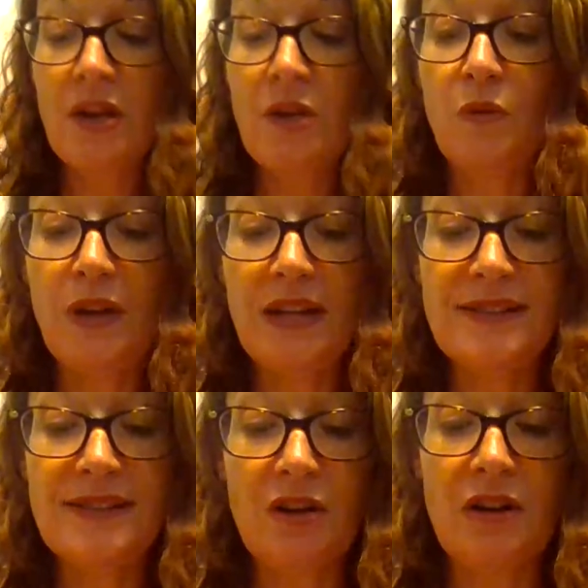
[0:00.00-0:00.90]
we'll get
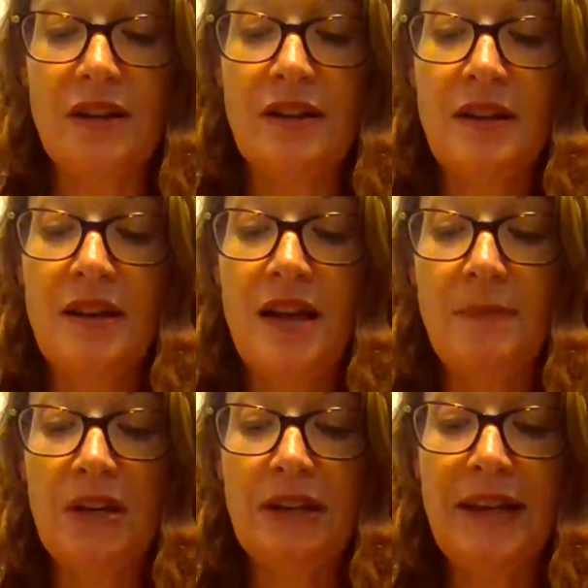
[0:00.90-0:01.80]
started. I'm
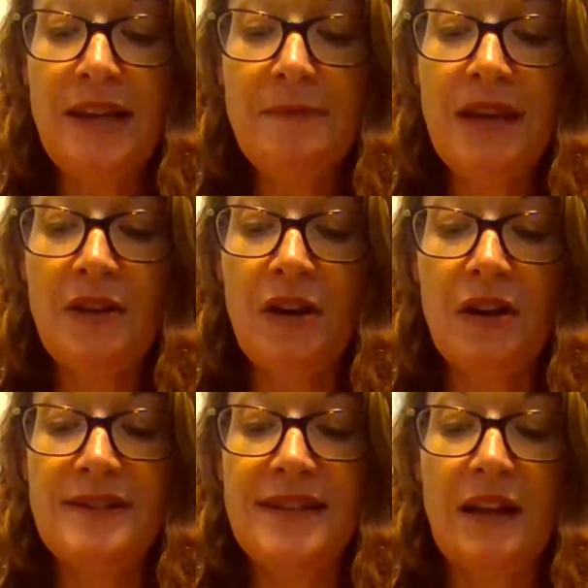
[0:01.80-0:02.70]
going to lay my
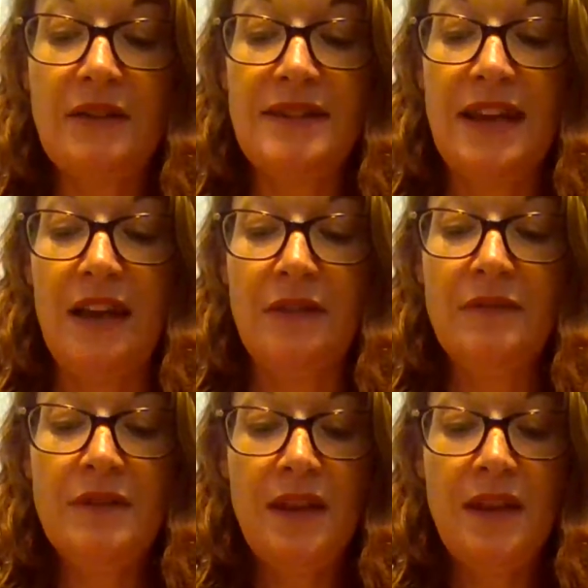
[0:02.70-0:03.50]
cards out down,